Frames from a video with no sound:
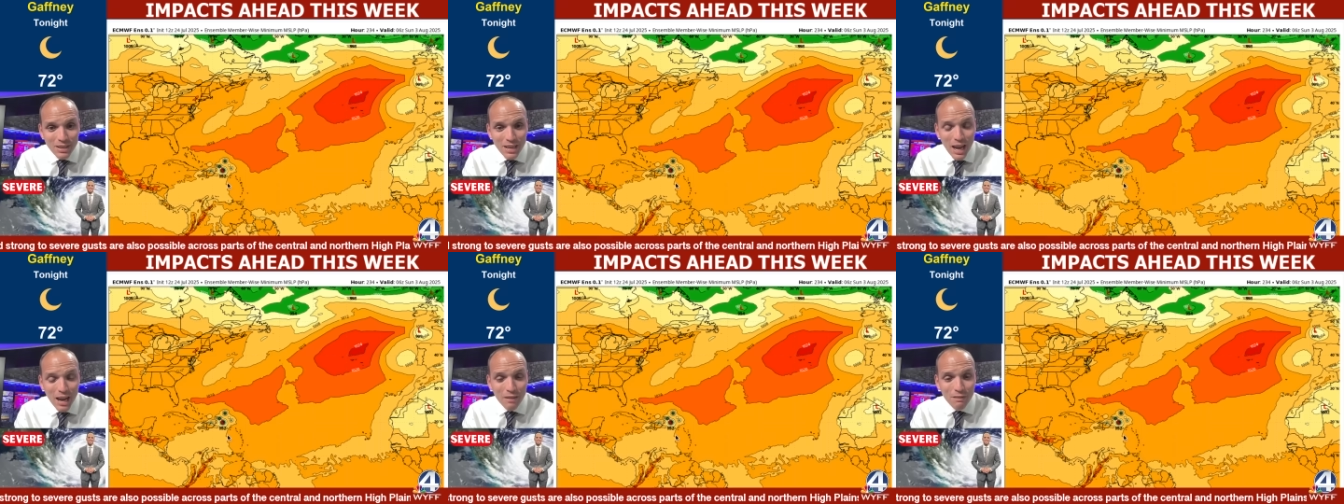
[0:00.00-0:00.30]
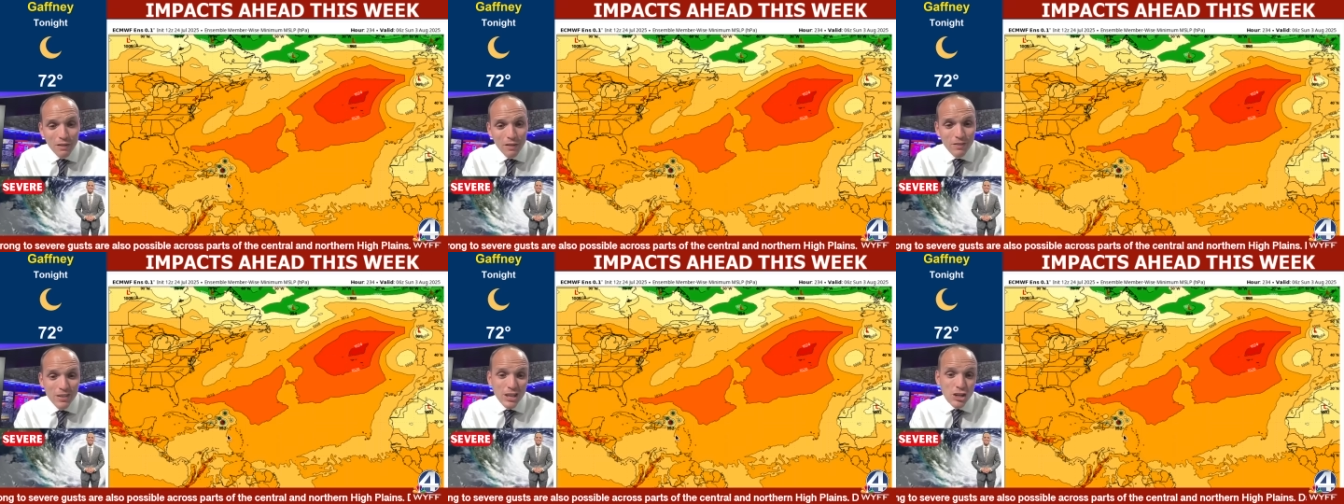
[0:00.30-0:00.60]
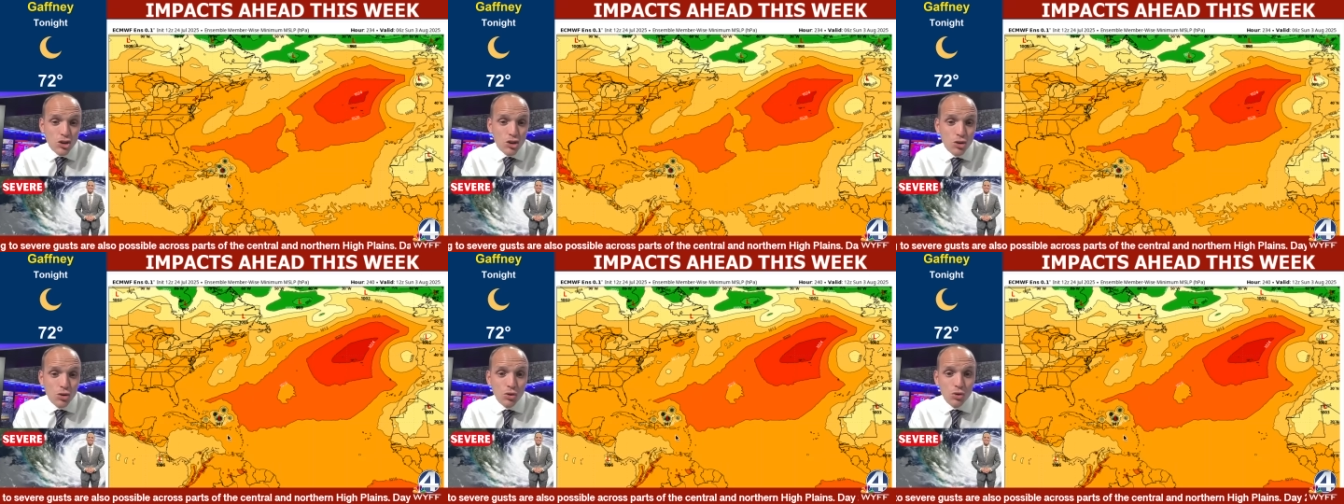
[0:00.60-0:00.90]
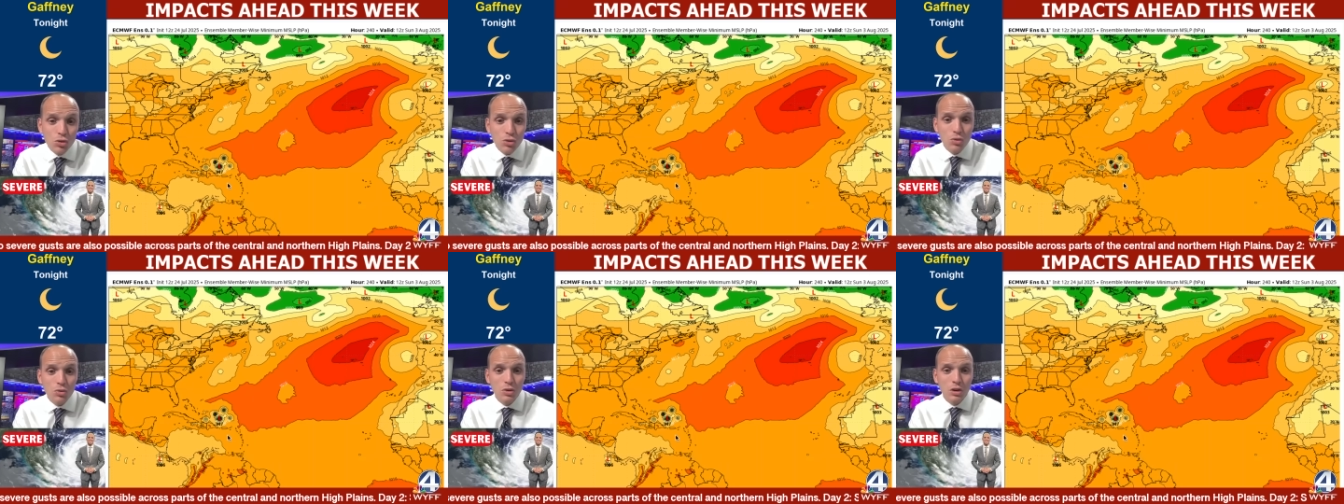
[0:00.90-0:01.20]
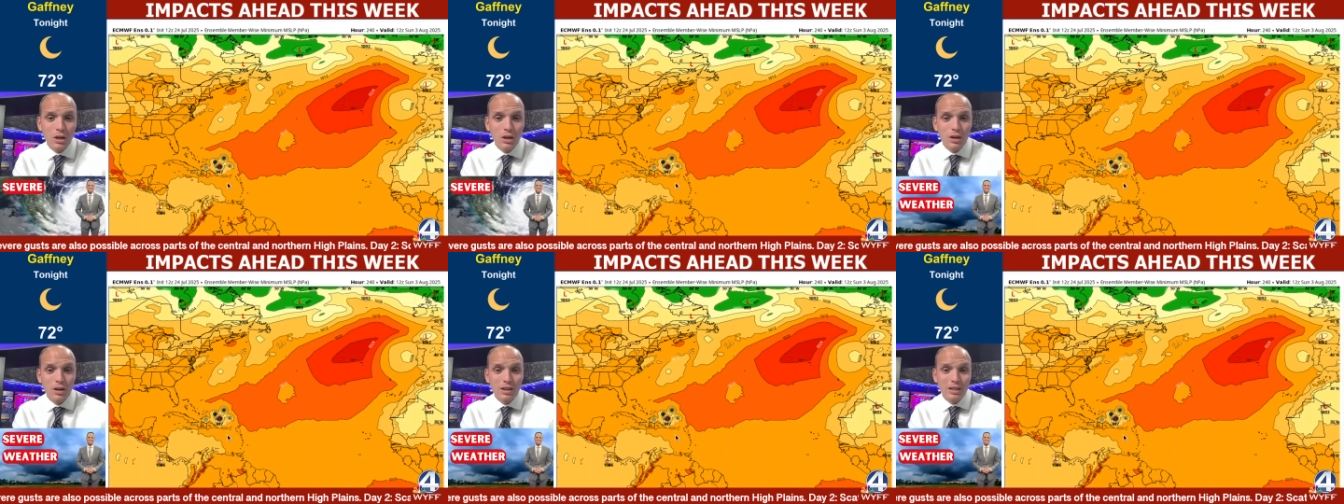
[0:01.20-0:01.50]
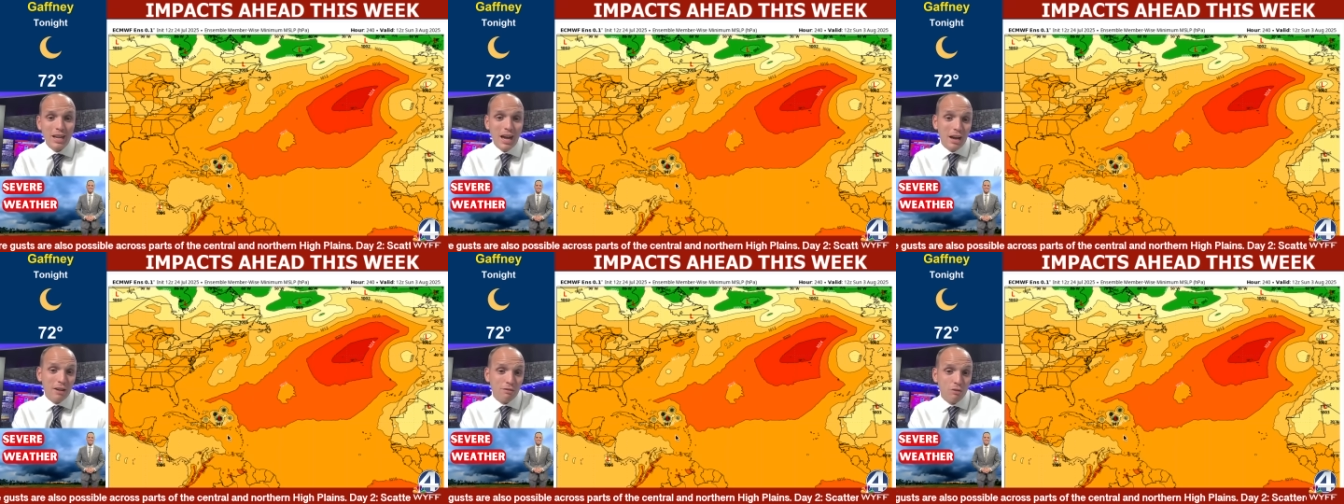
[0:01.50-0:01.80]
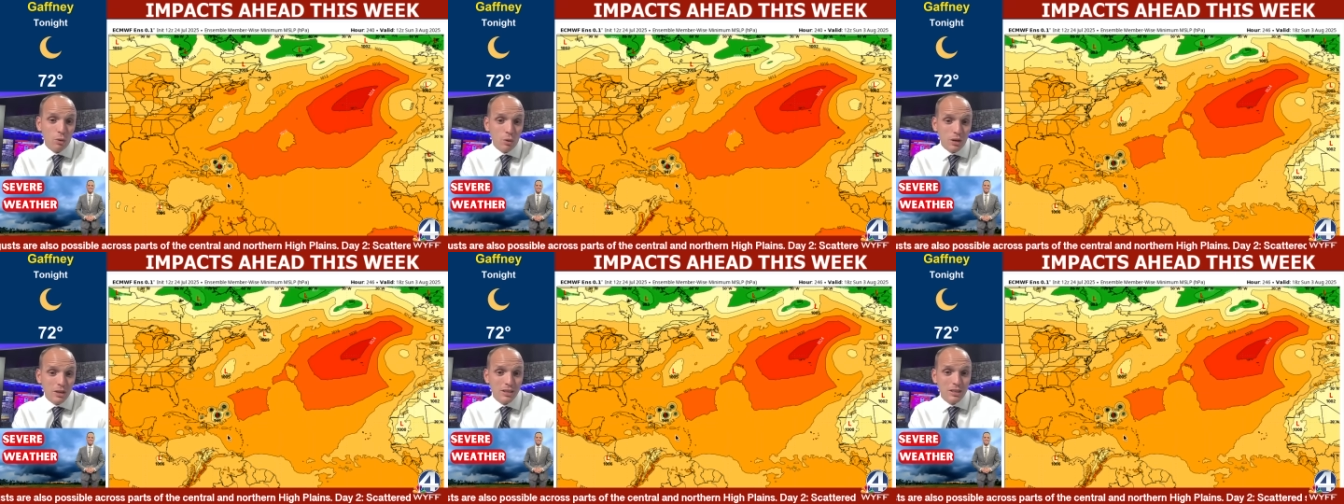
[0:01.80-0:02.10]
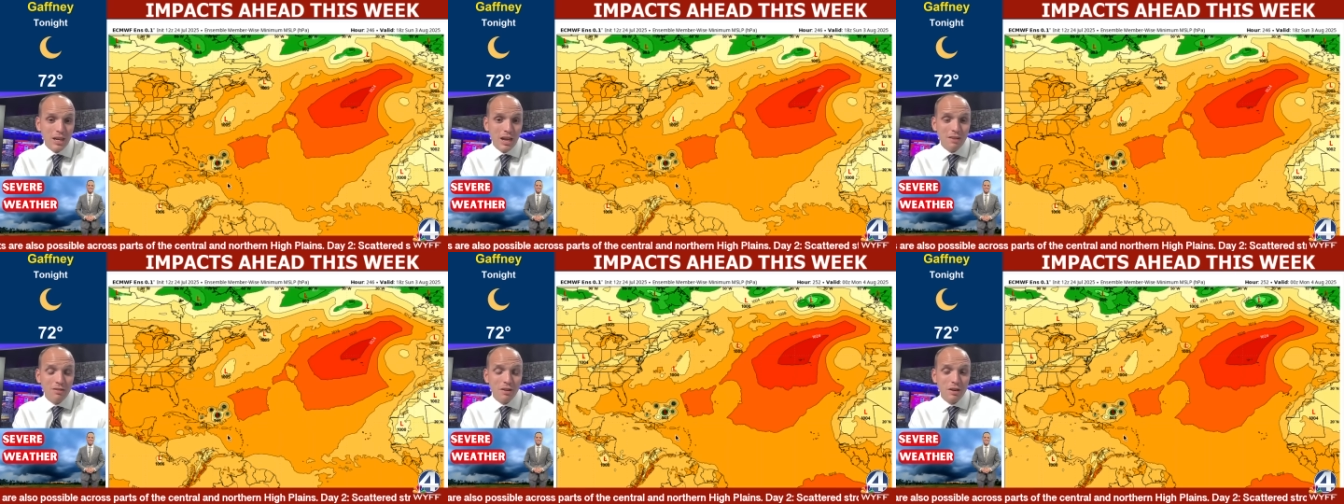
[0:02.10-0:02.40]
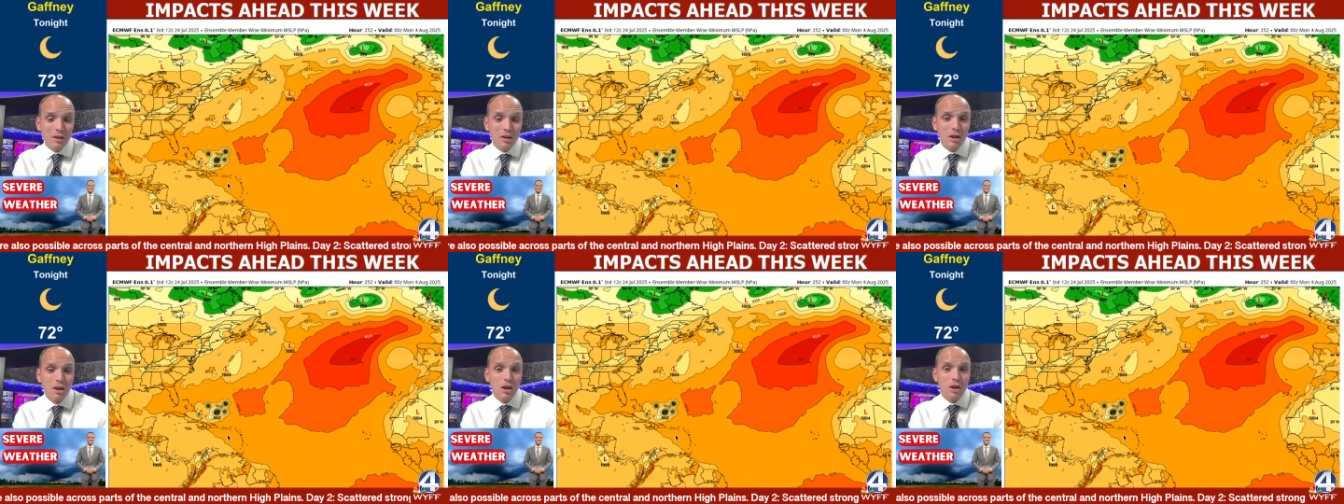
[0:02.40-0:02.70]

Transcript: 952, 947,